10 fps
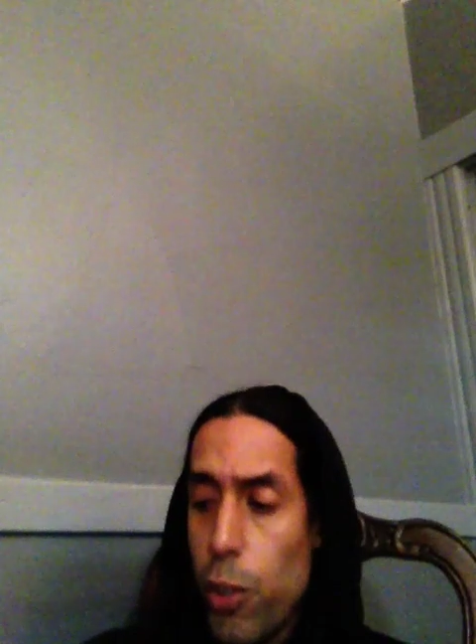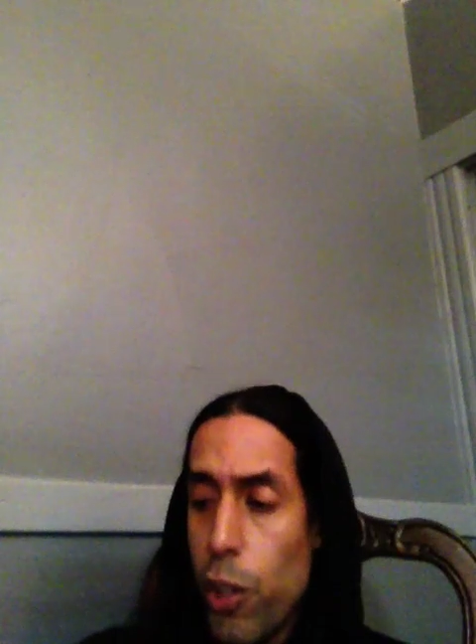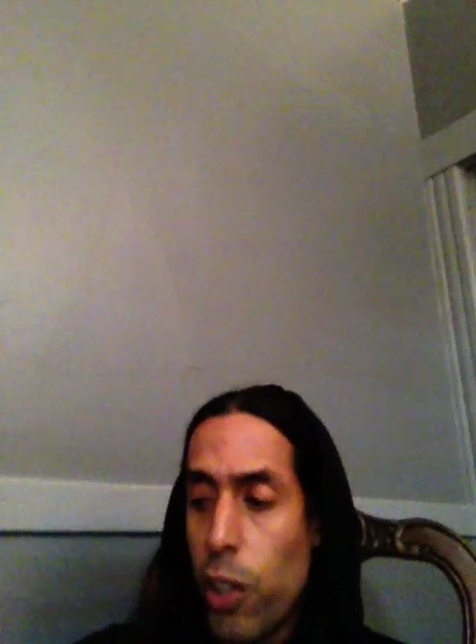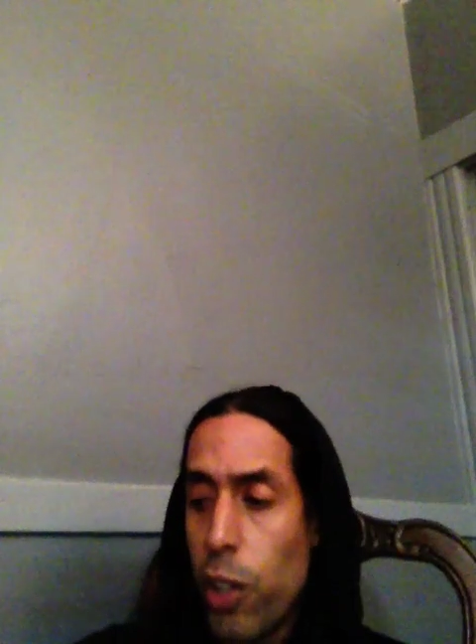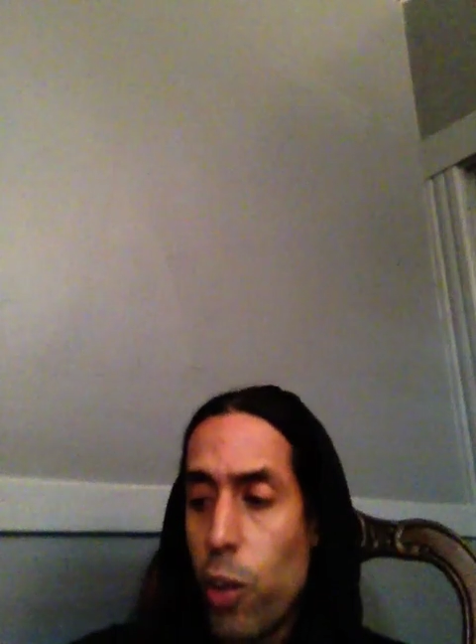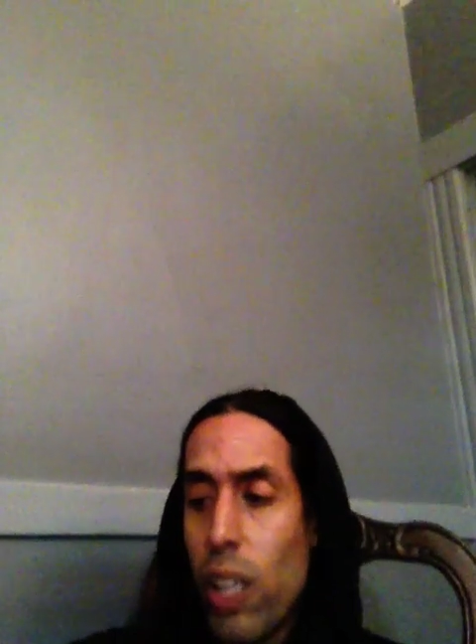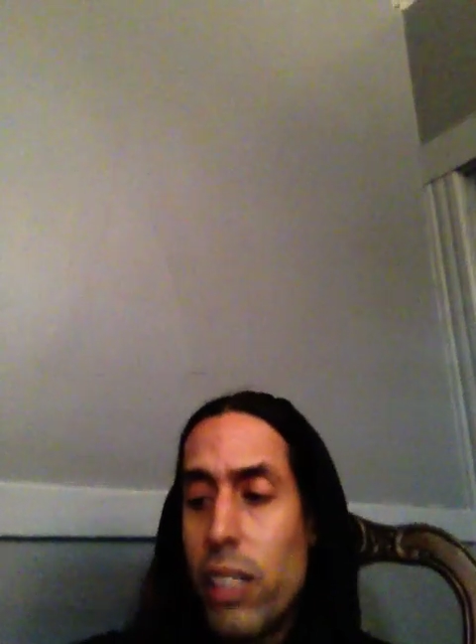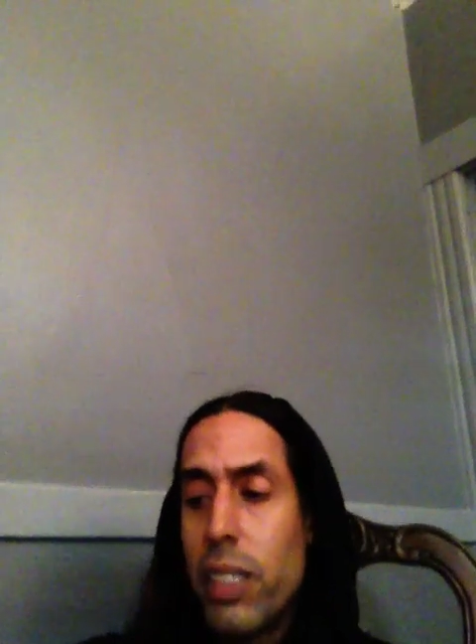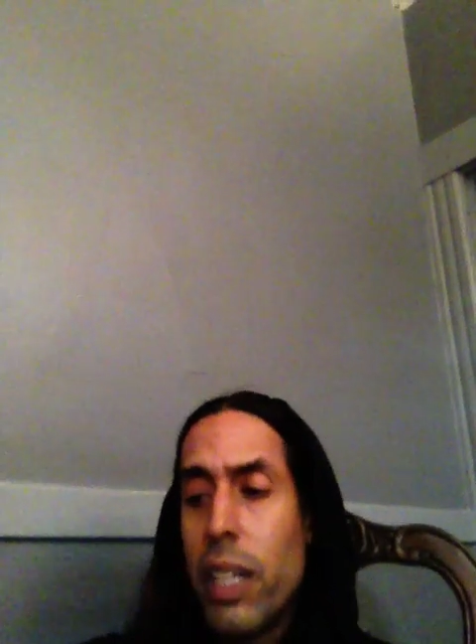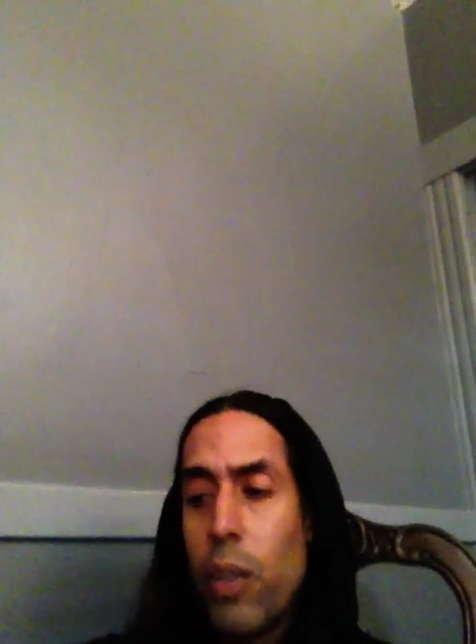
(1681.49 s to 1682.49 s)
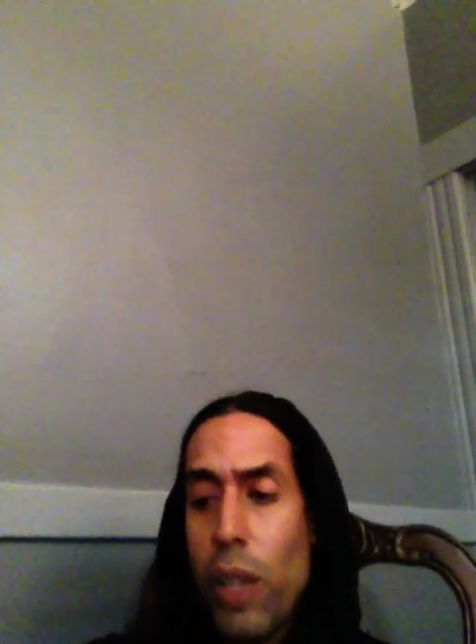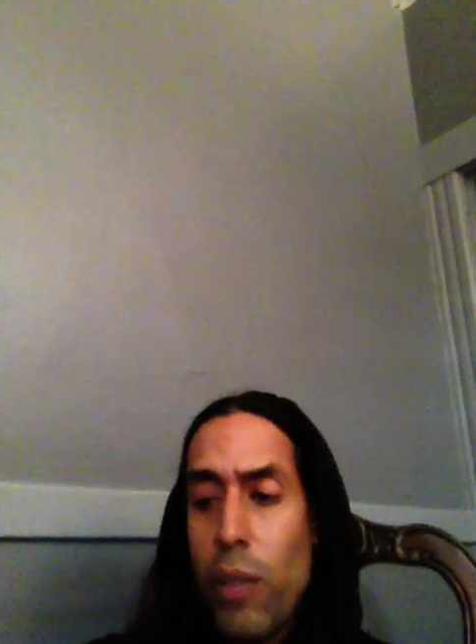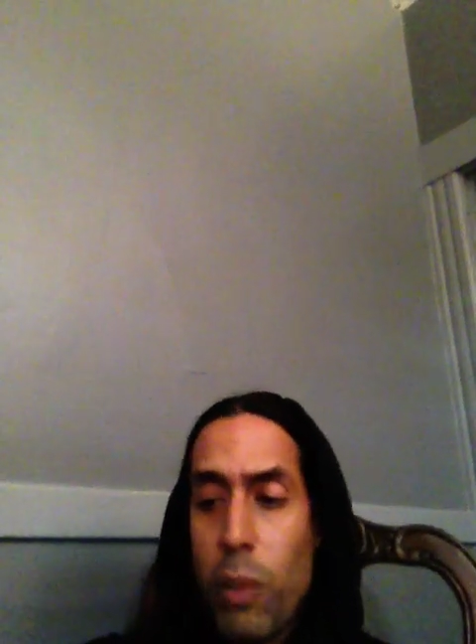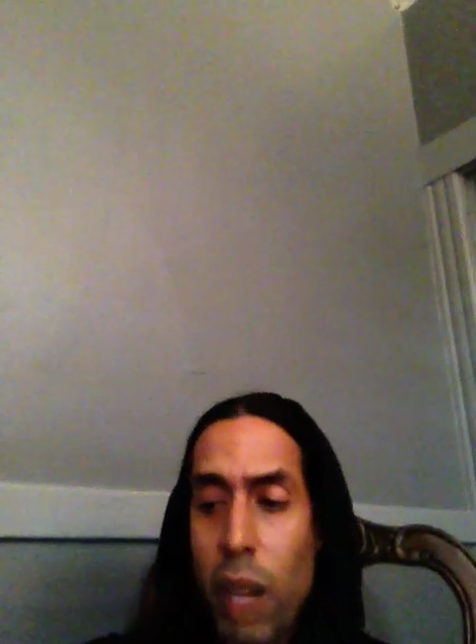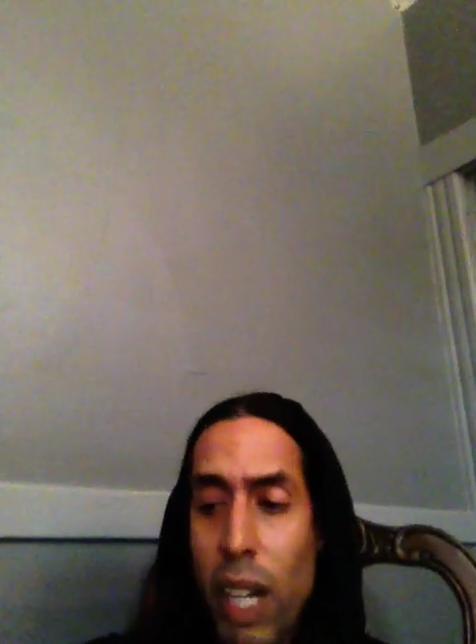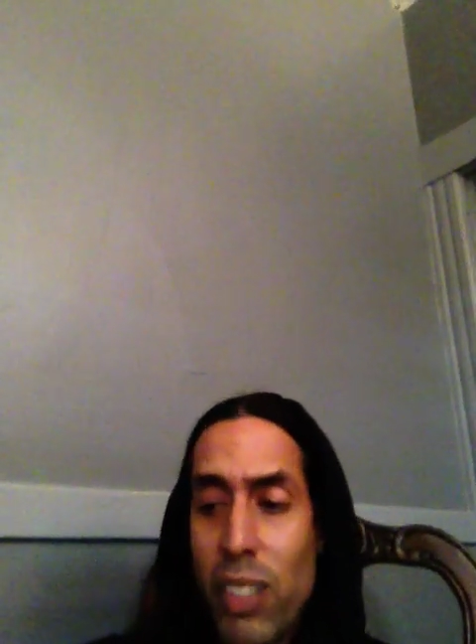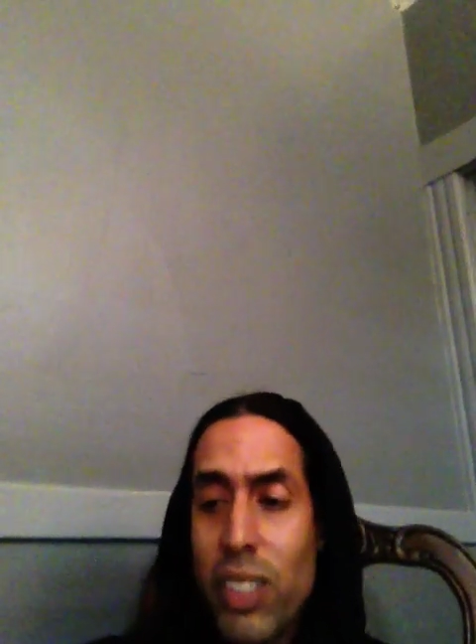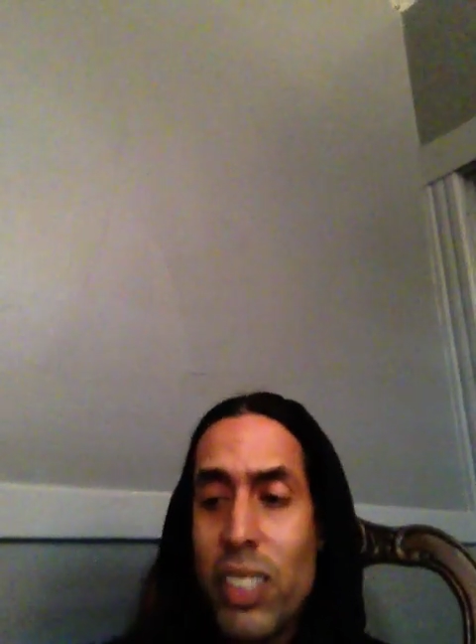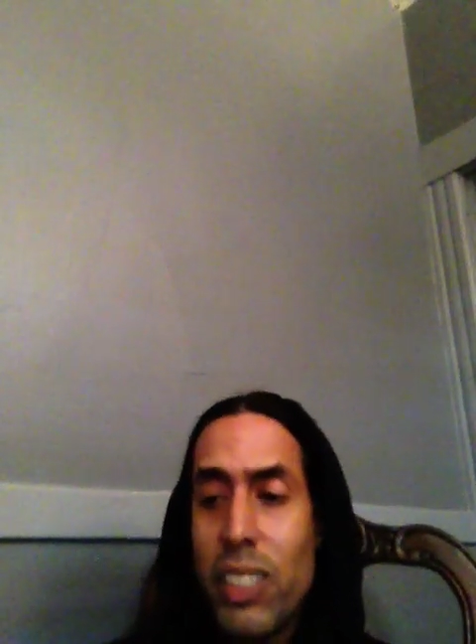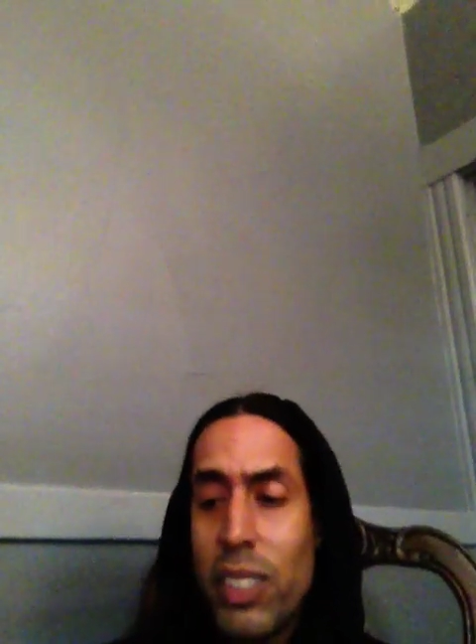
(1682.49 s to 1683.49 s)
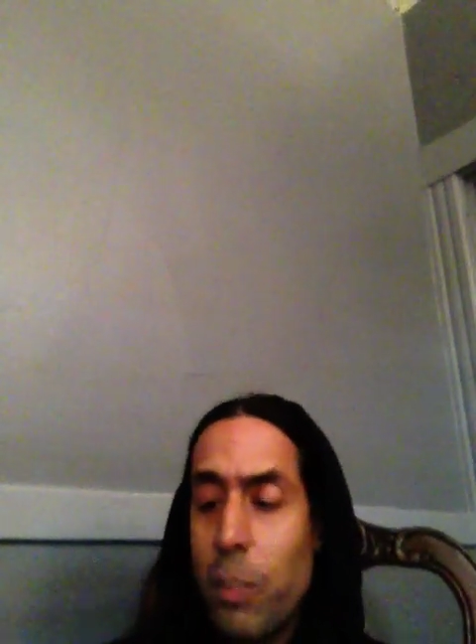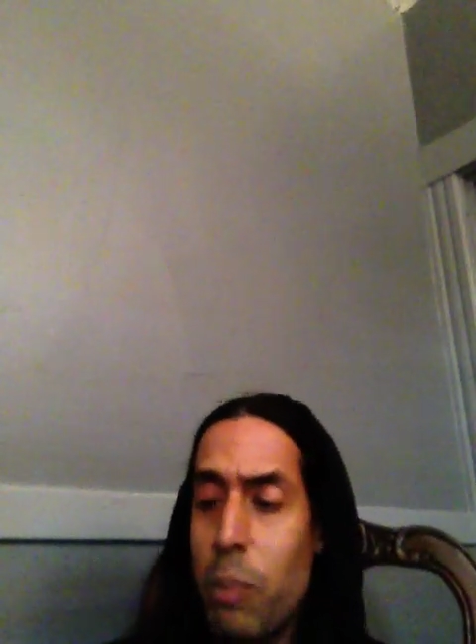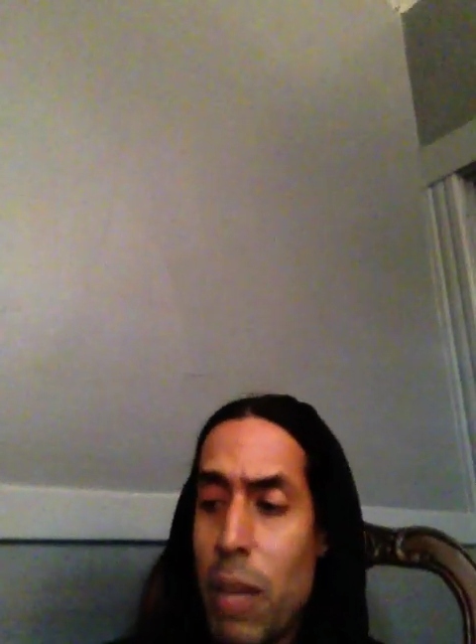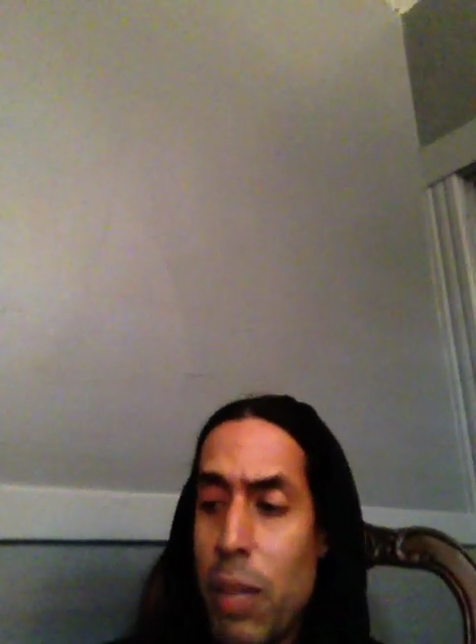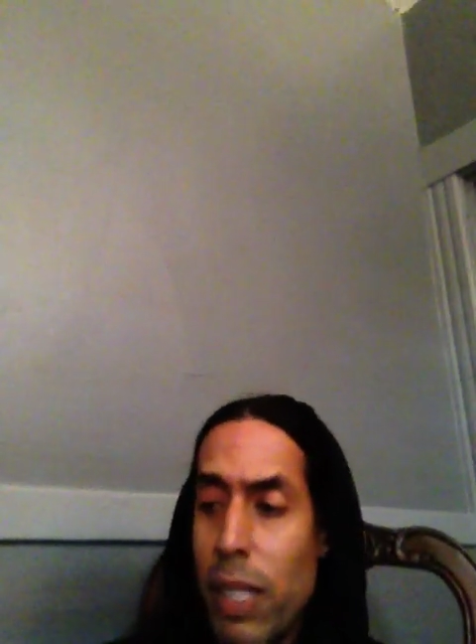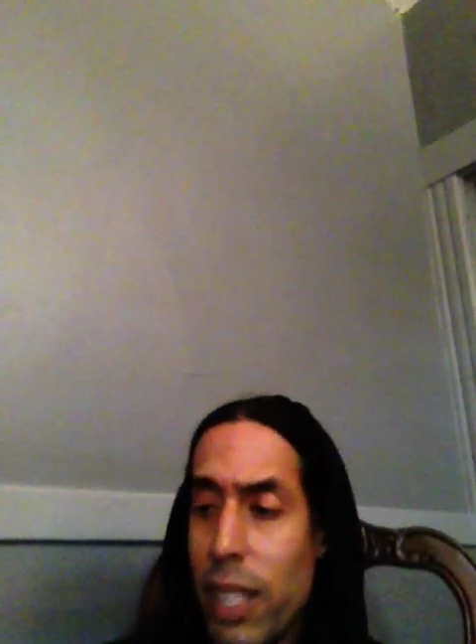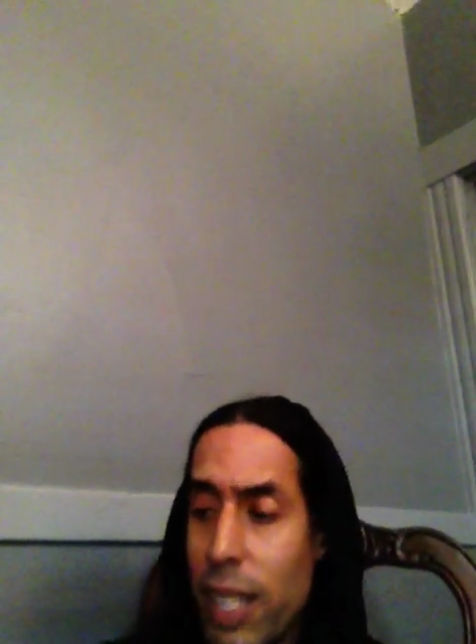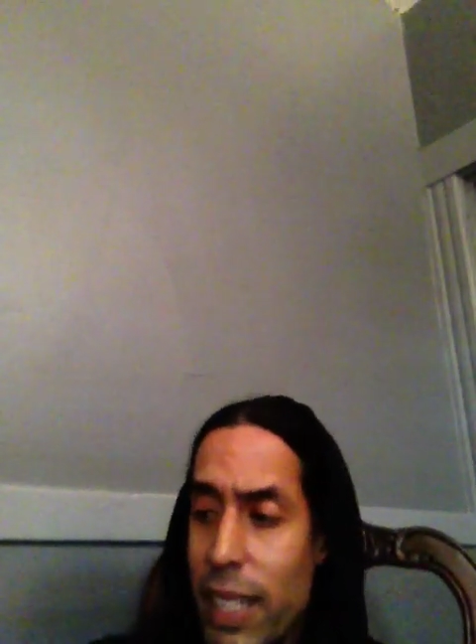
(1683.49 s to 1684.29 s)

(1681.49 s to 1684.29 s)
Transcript: you're going to want to stay away from others because maybe